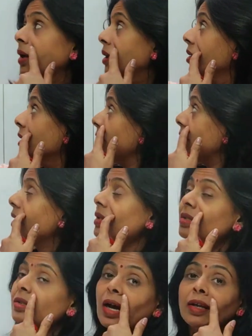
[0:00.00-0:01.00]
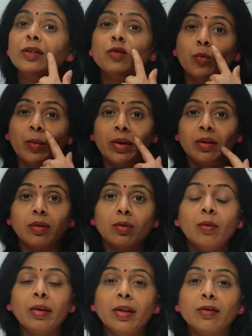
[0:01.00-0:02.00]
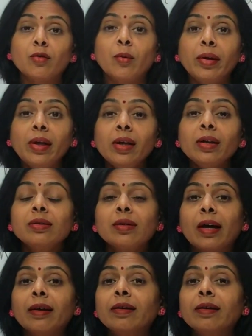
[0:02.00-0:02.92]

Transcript: Here E is silent over here. Okay, so E is silent.